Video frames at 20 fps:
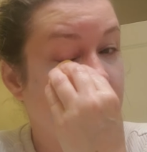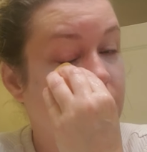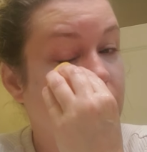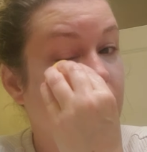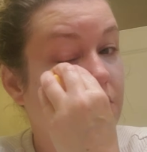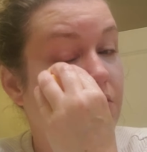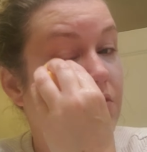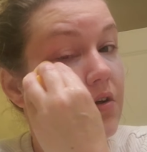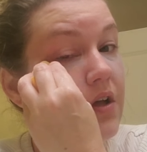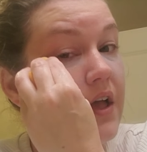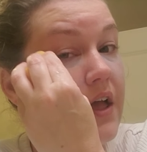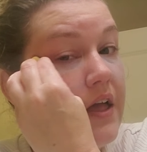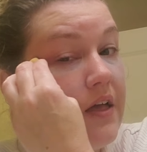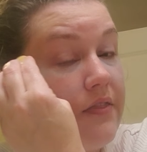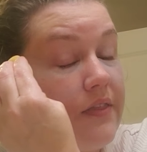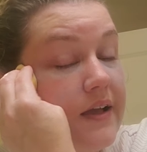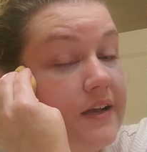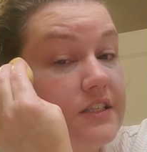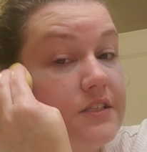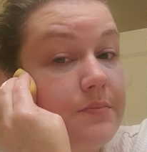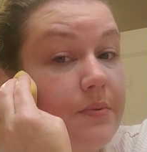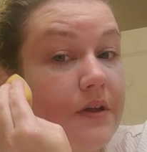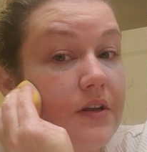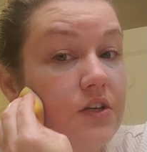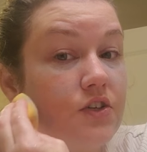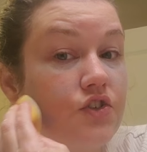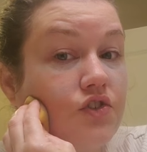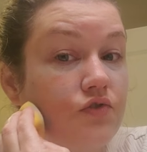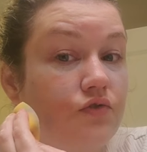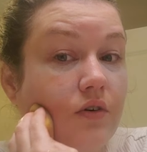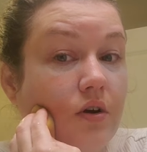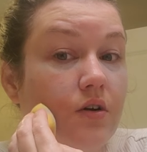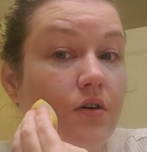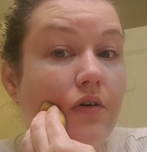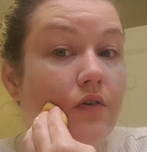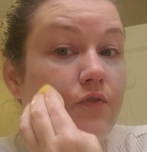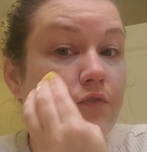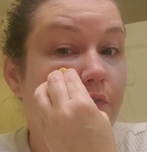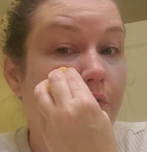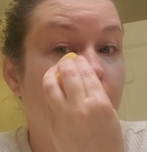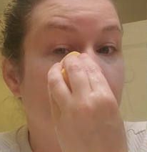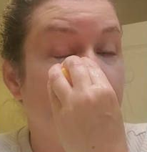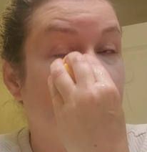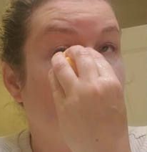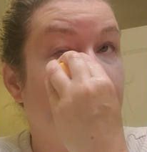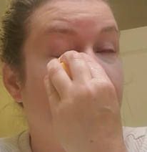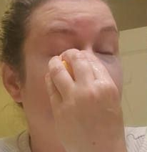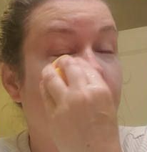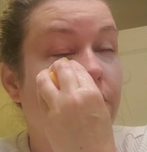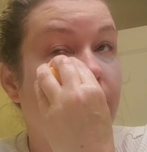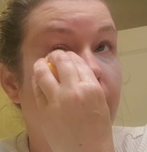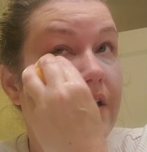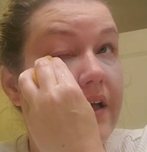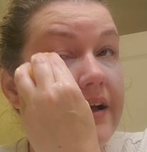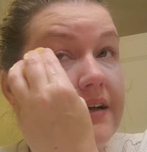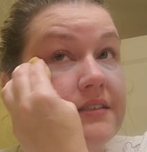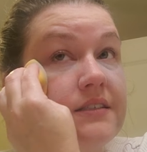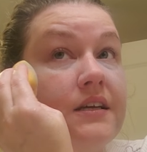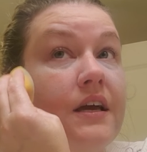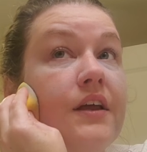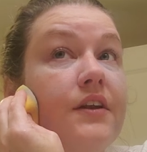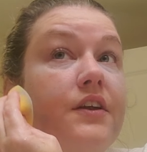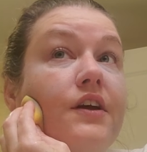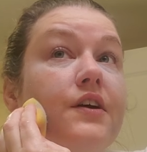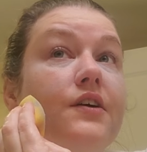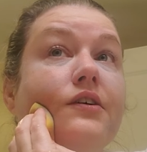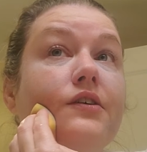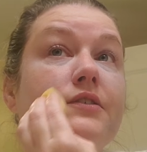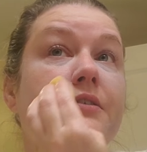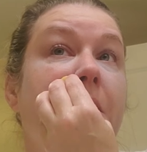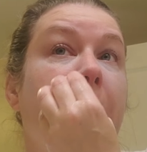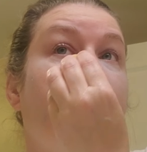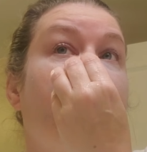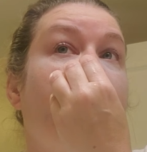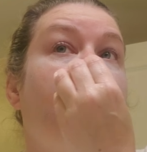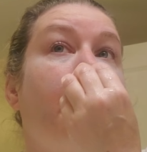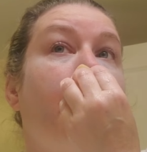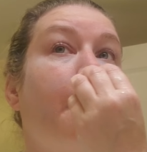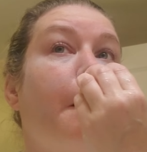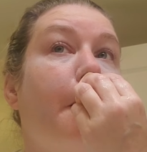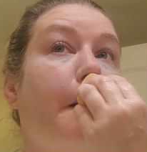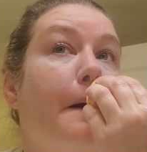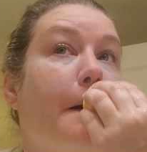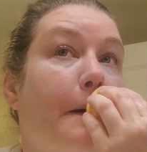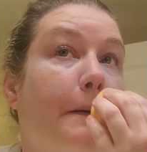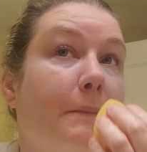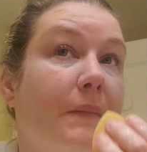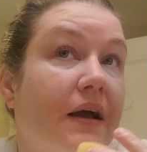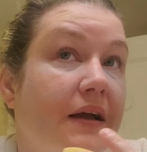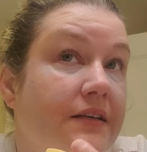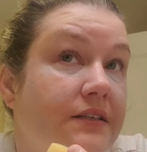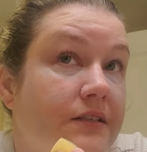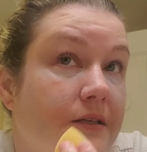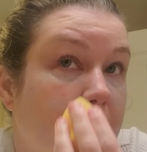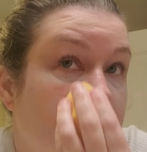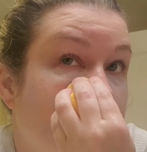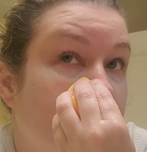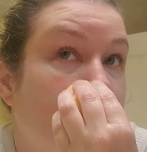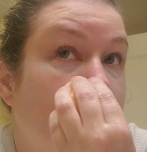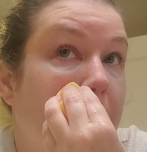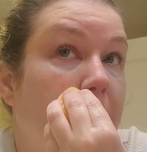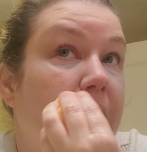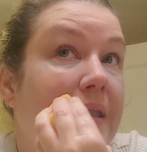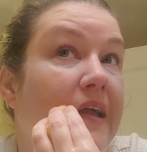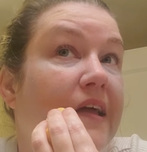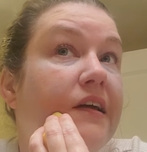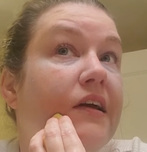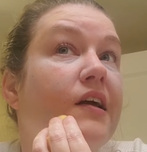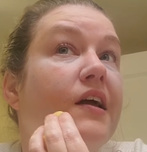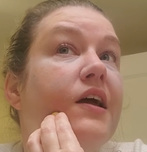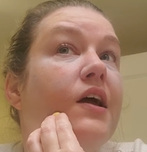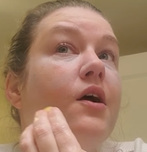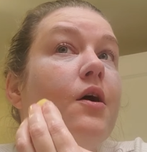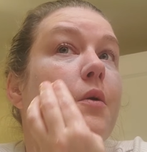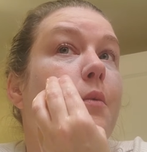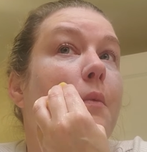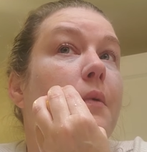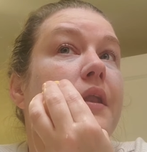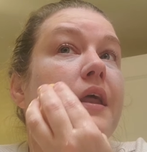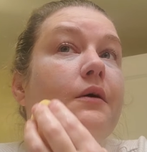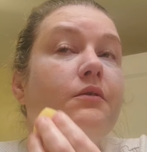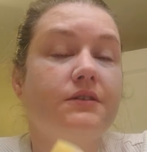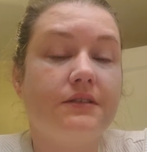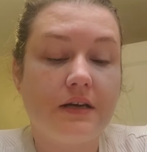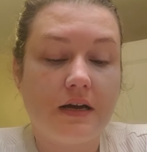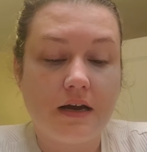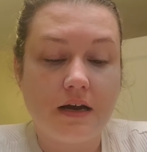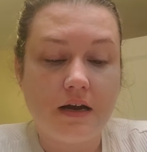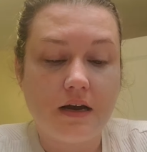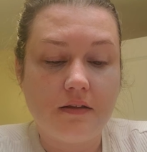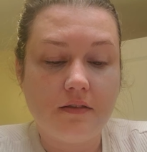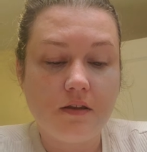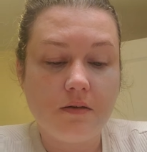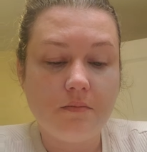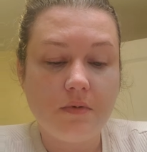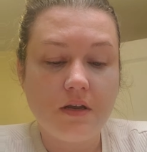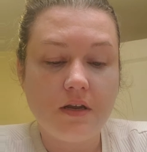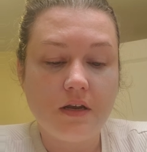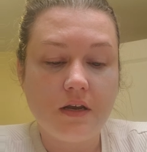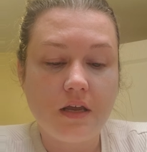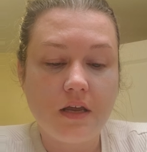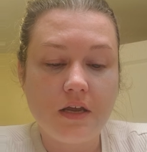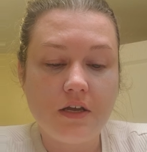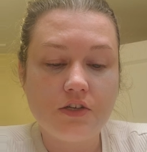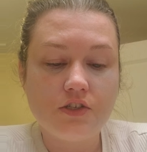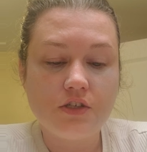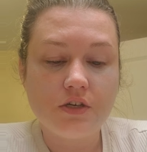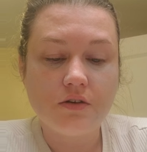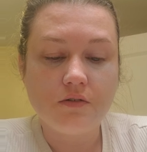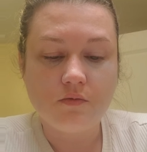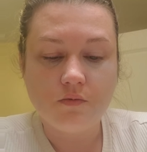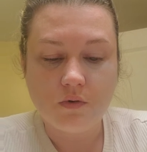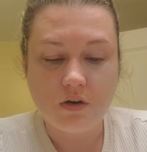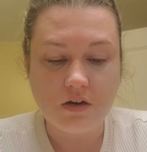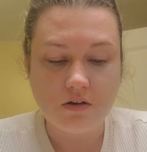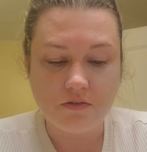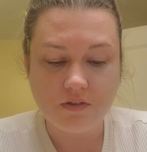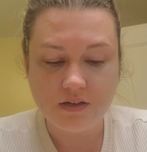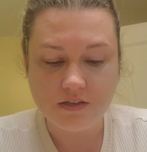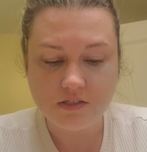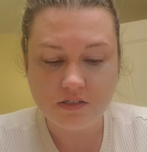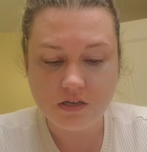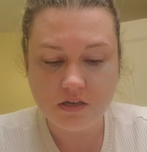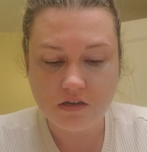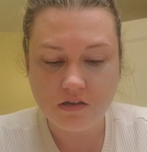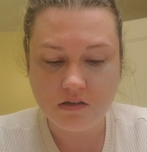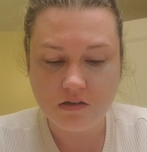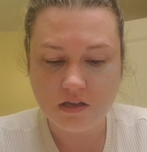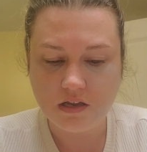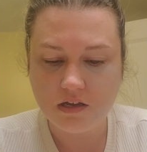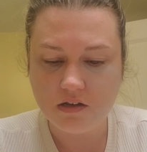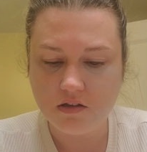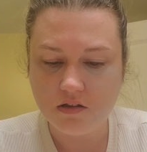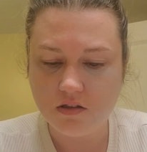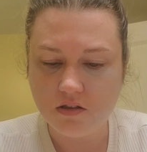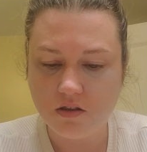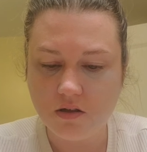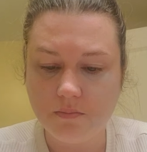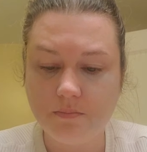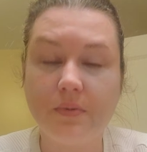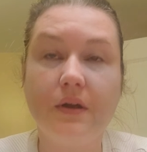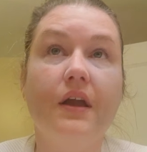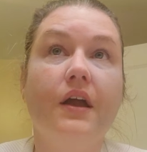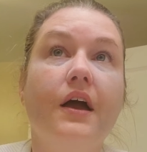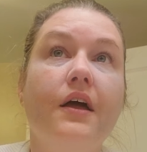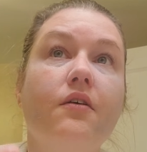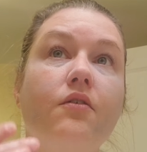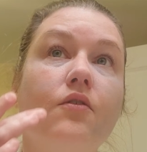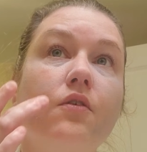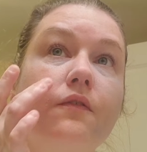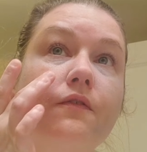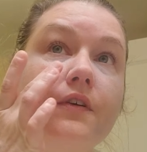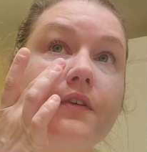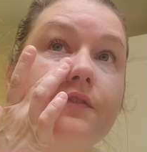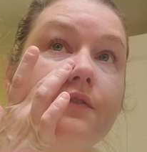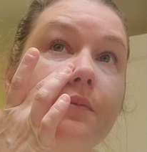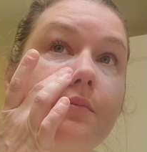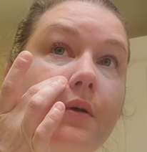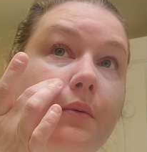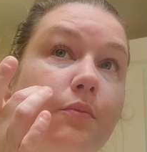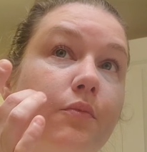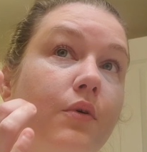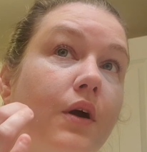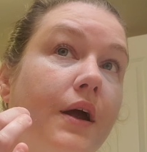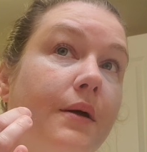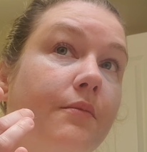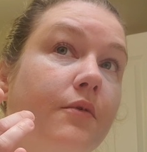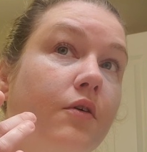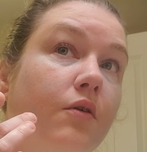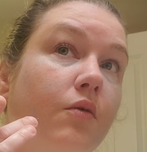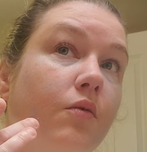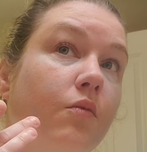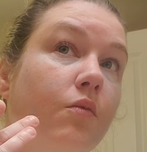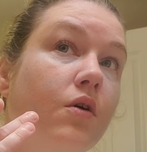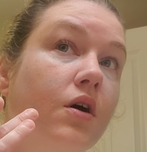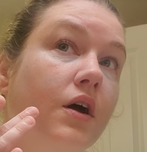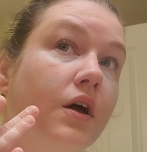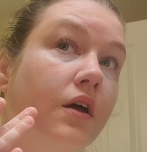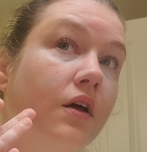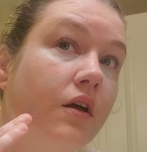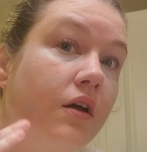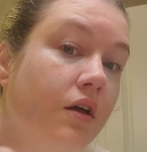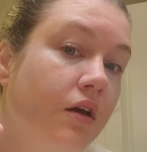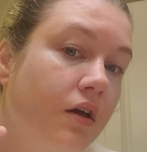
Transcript: So that's been a struggle for me for the last 10 years. I still, like, when I was on the medication, wow, that's like clumping. I don't know if it's from the primer or what.